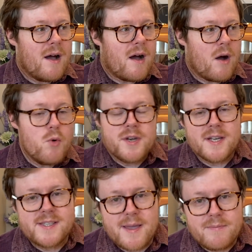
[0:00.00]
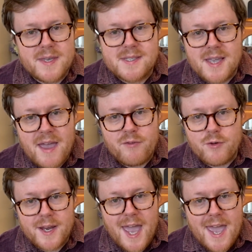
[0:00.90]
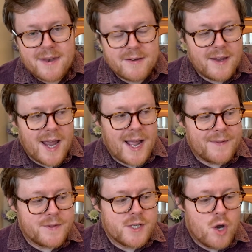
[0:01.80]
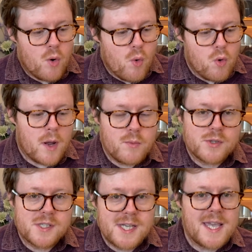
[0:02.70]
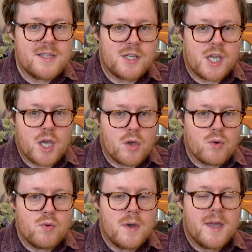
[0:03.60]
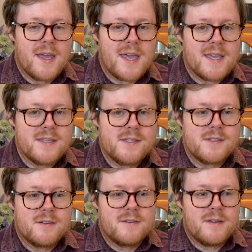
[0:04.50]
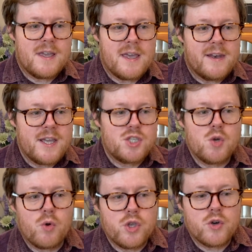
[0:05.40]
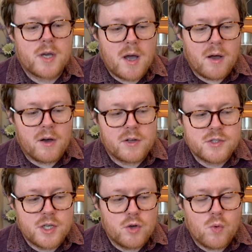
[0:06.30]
I wouldn't attempt this ever again. And all I will say to you is, unless you want your car to look